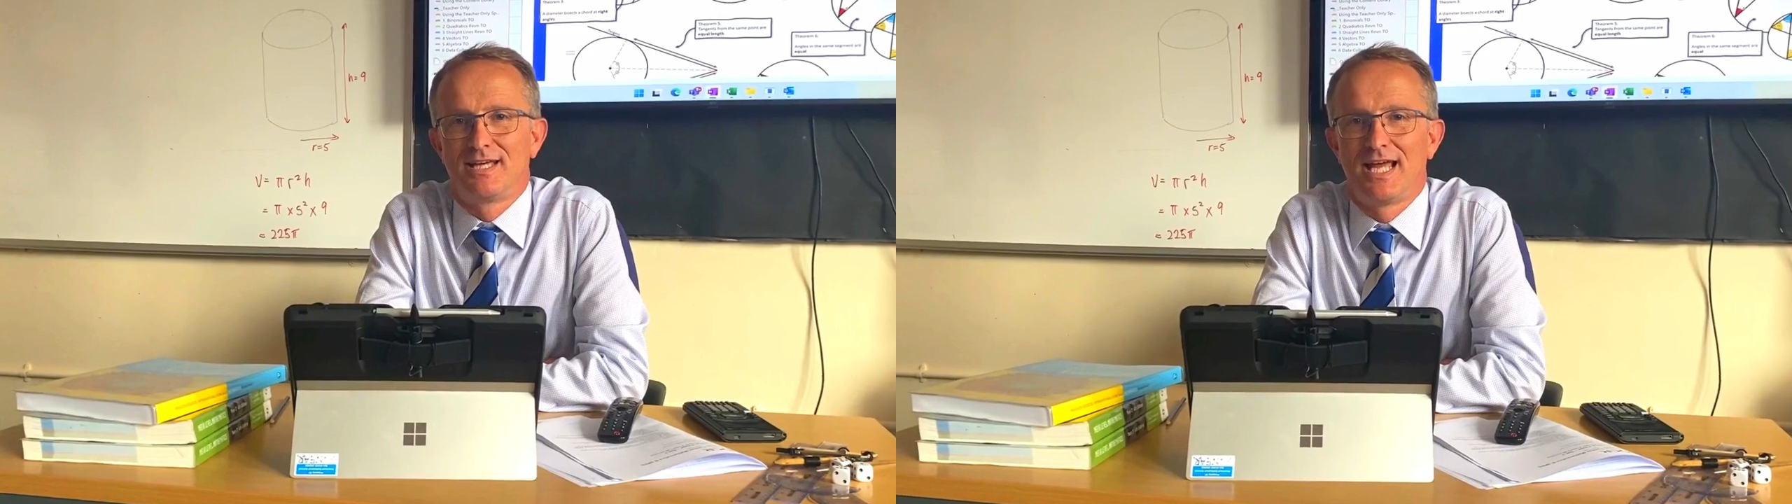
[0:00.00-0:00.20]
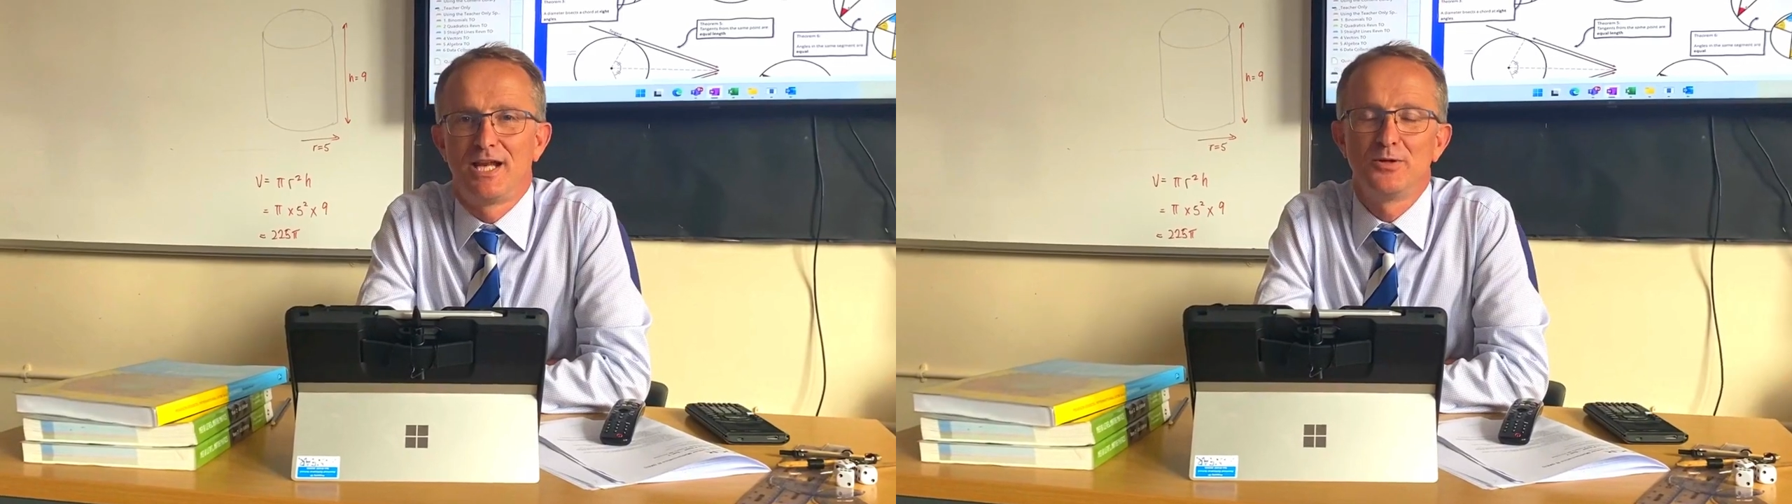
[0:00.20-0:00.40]

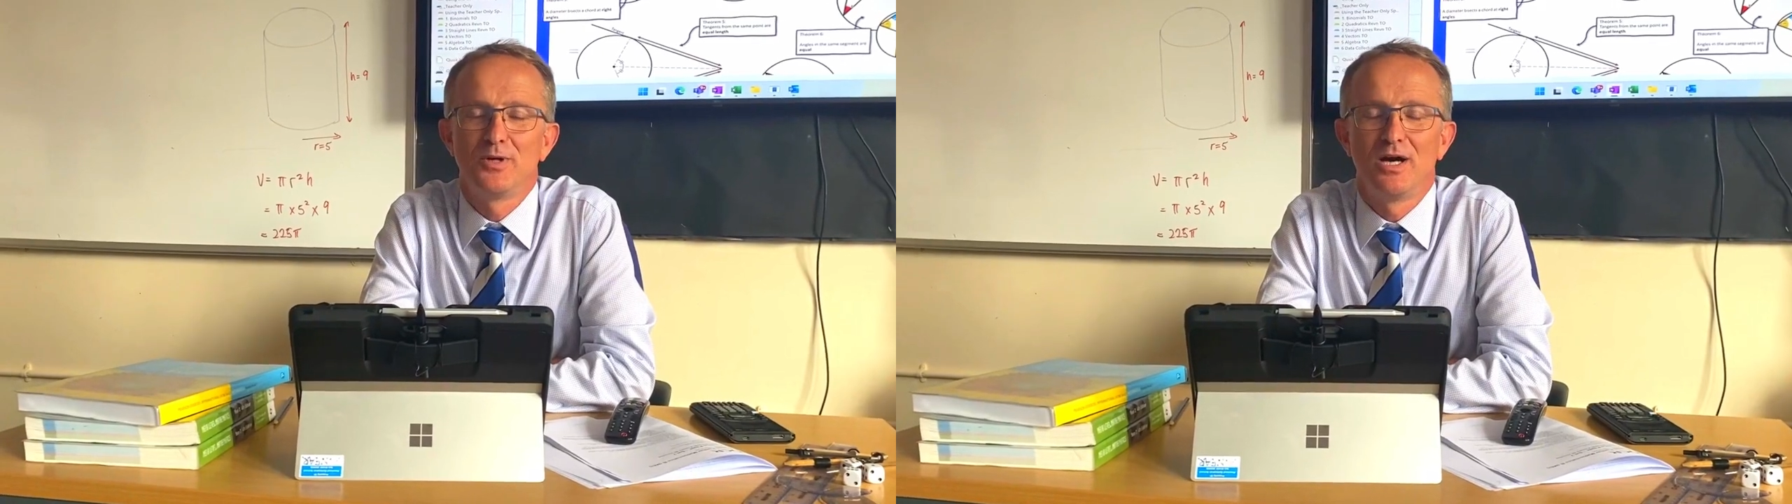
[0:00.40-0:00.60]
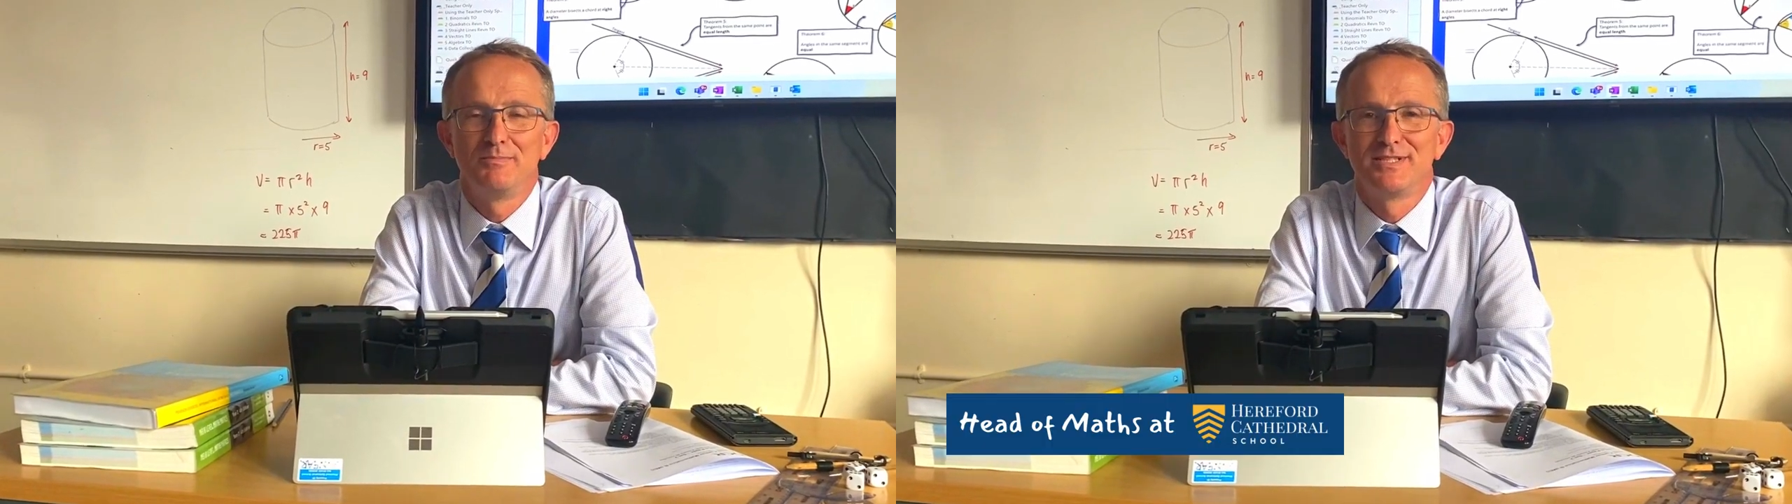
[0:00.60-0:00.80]

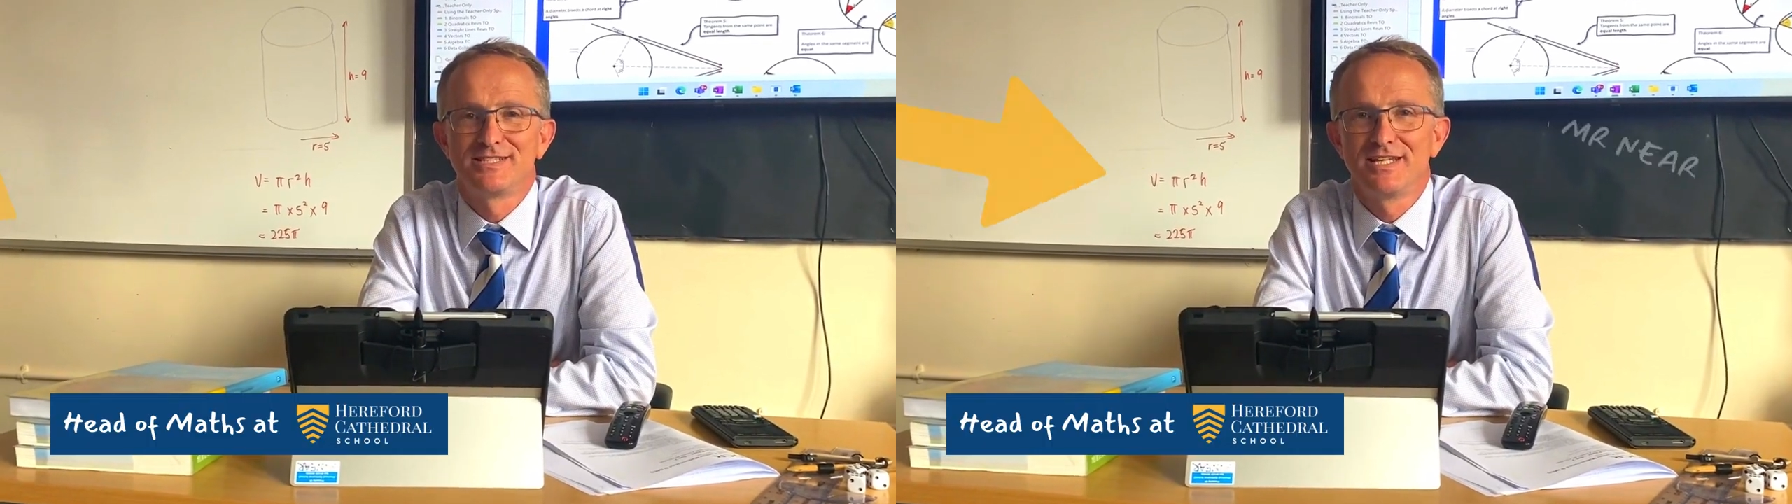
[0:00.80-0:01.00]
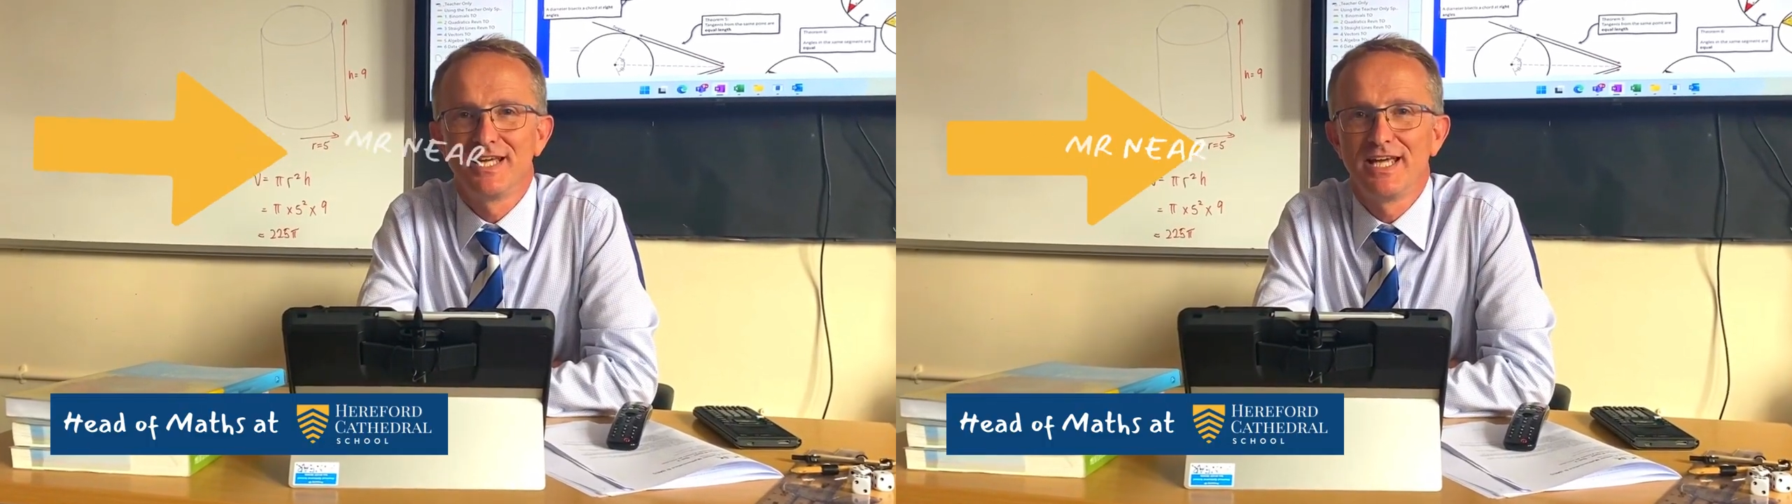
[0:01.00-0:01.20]
Hello, I'm
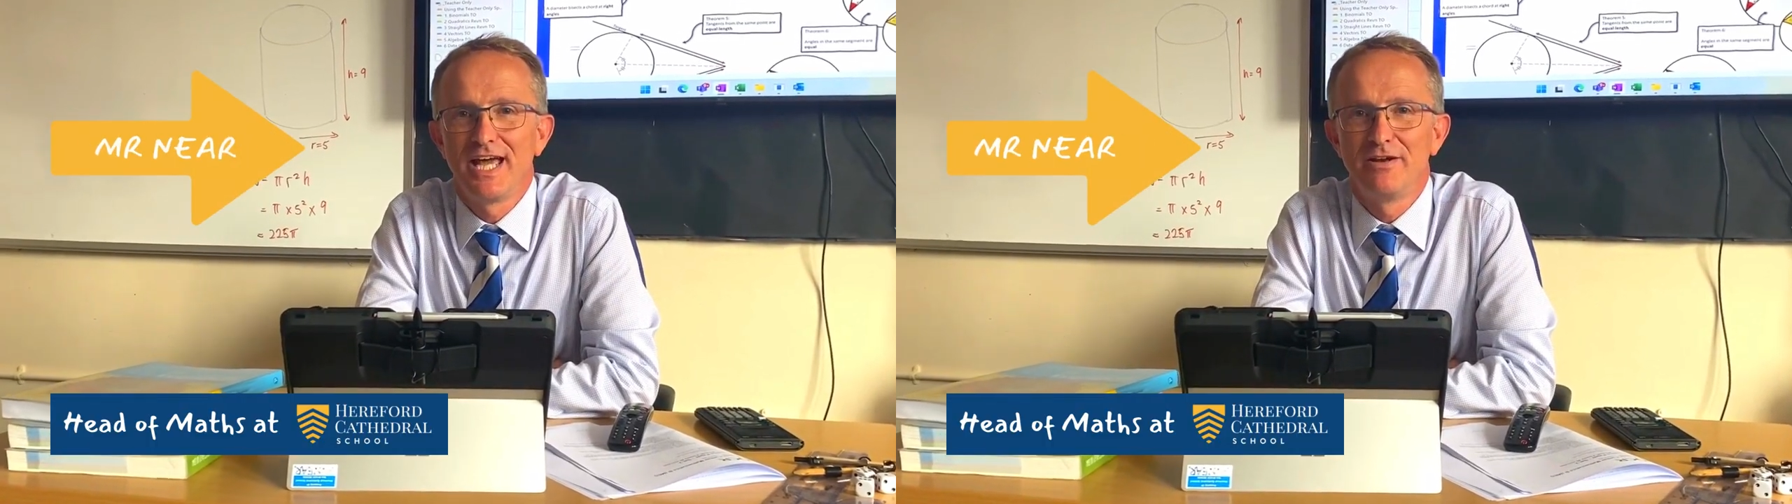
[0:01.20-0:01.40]
Mr Neer,